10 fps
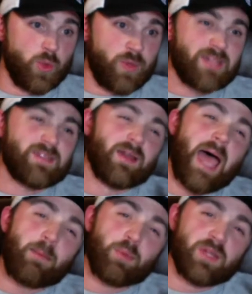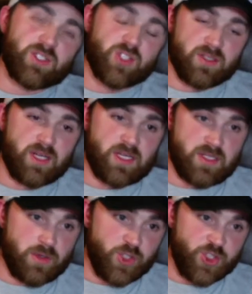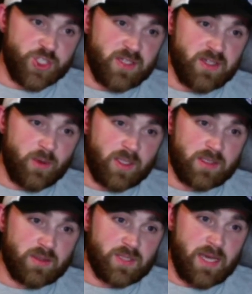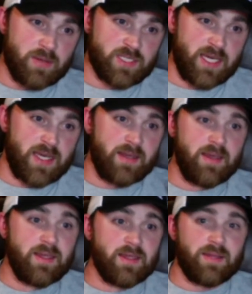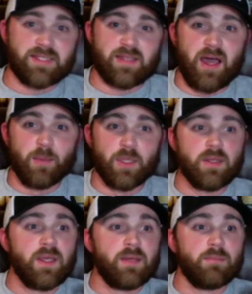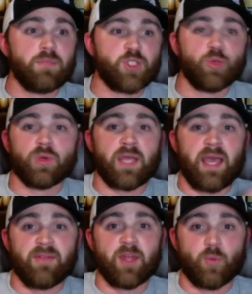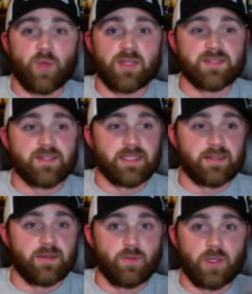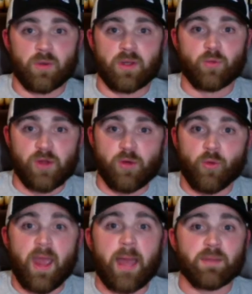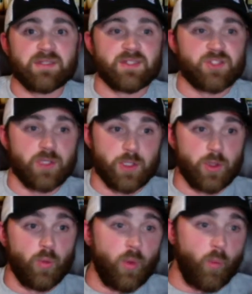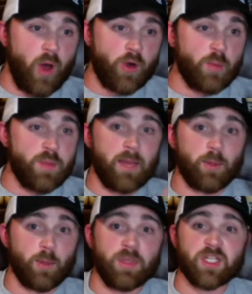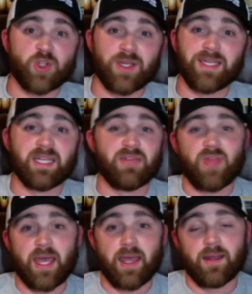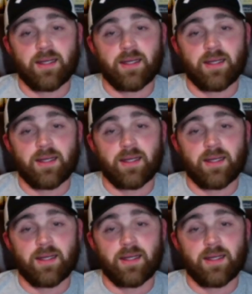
that's going to happen. That's just an exterior sheathing right there on the outside. That's common, but you want to have that re-insulated and re-wrapped, essentially. You don't want water to be able to penetrate any of that